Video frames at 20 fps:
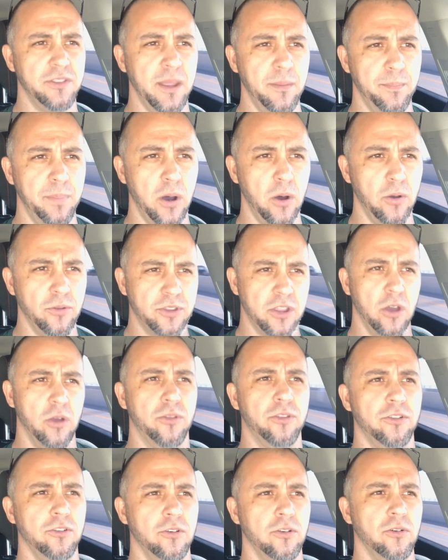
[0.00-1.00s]
They both go
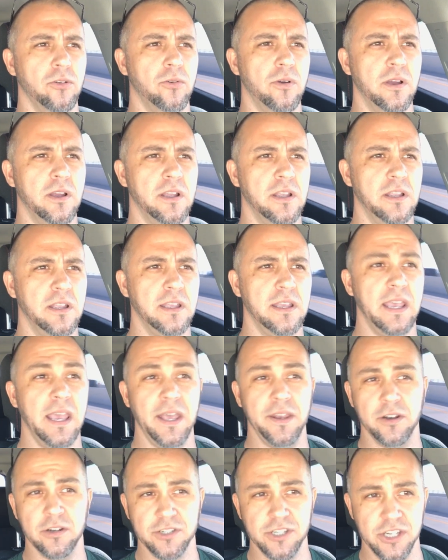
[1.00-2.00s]
through
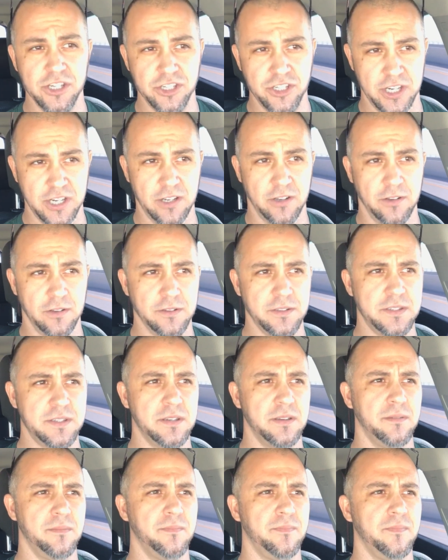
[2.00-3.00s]
energy
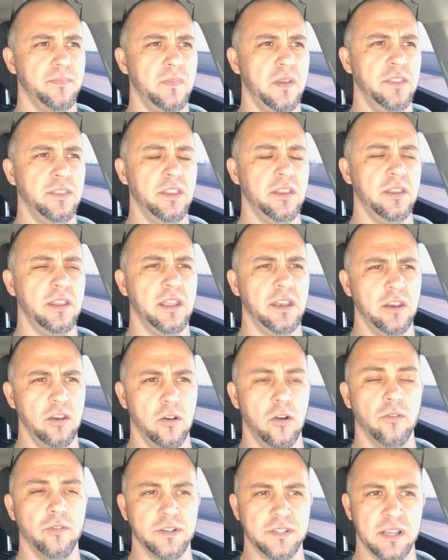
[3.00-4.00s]
shields, and
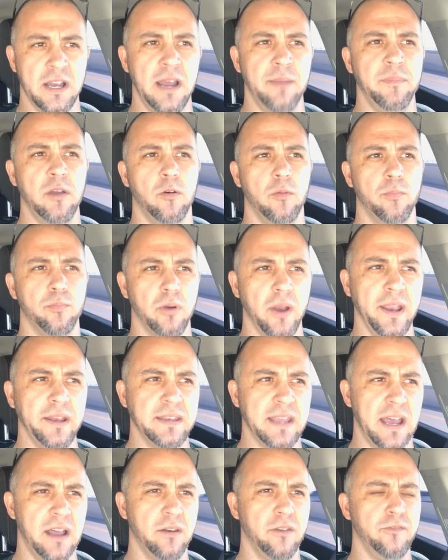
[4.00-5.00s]
over time they will break
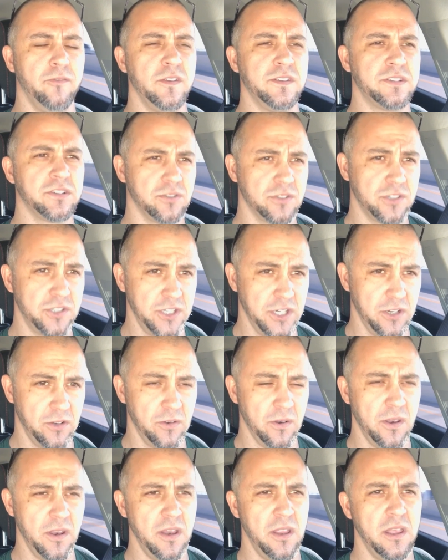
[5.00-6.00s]
down a physical
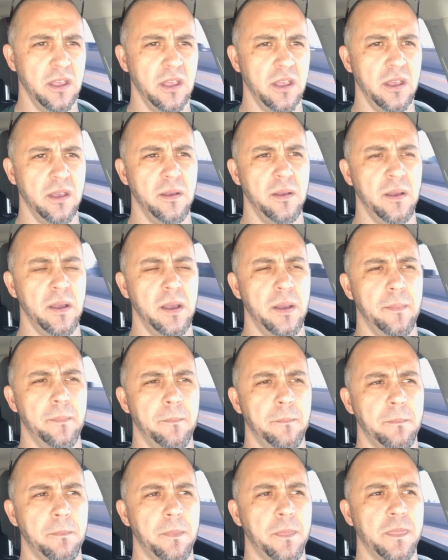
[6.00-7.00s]
shield.
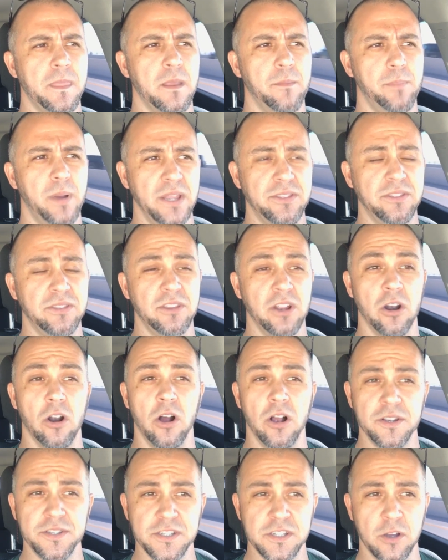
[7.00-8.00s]
But they're
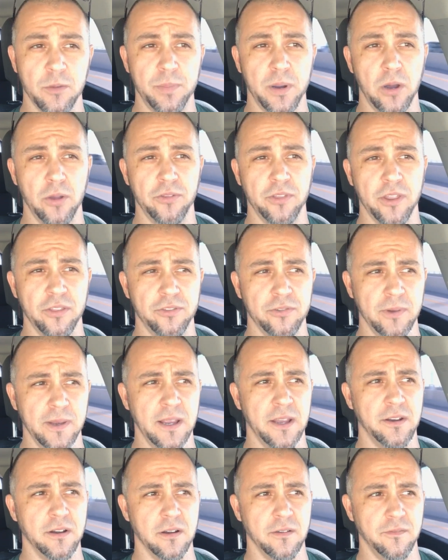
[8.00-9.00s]
also both at
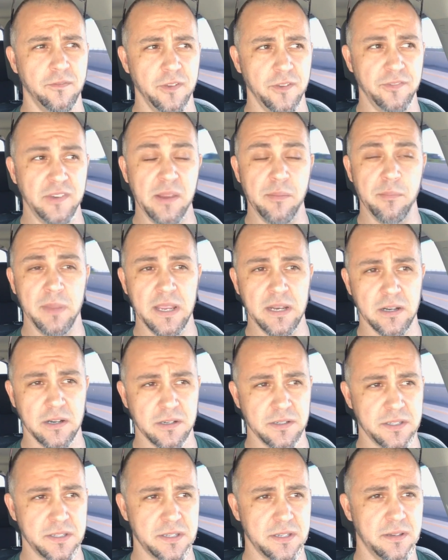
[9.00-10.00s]
350
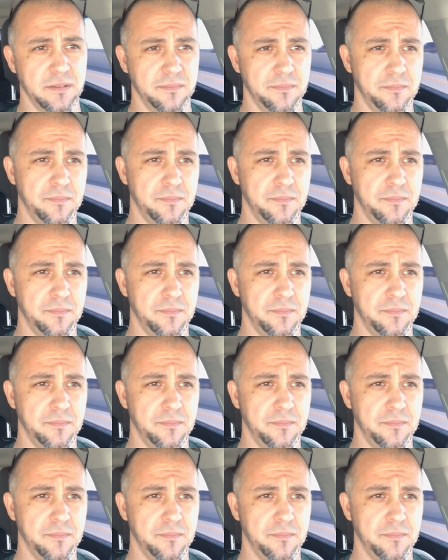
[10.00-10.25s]
meters.